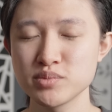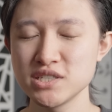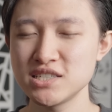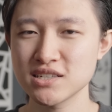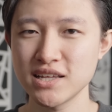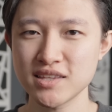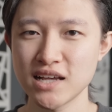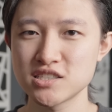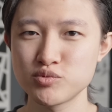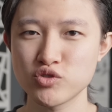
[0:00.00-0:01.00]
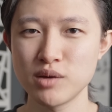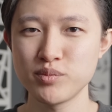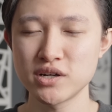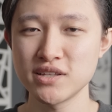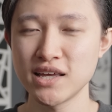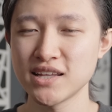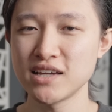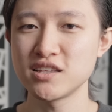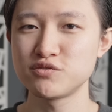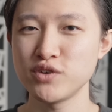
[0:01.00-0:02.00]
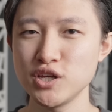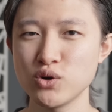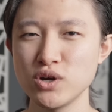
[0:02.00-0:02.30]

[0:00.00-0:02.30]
please click that subscribe button and like this video.